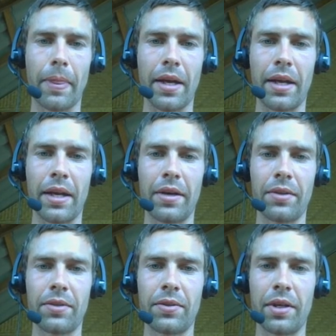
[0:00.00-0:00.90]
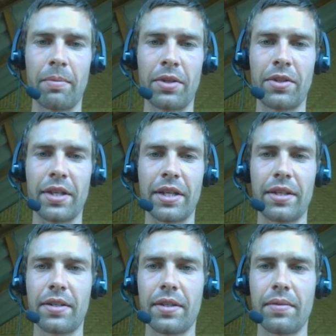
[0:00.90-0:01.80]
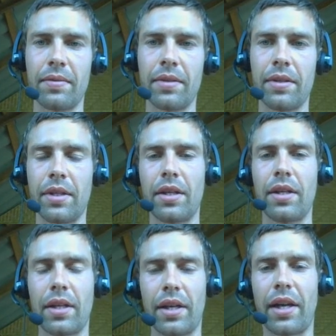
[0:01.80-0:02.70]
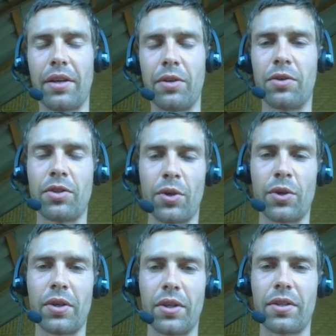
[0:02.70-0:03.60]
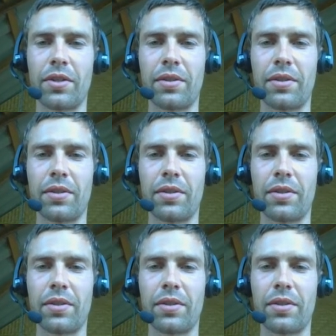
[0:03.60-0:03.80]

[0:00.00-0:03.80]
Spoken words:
layer to image size, and I use shortcuts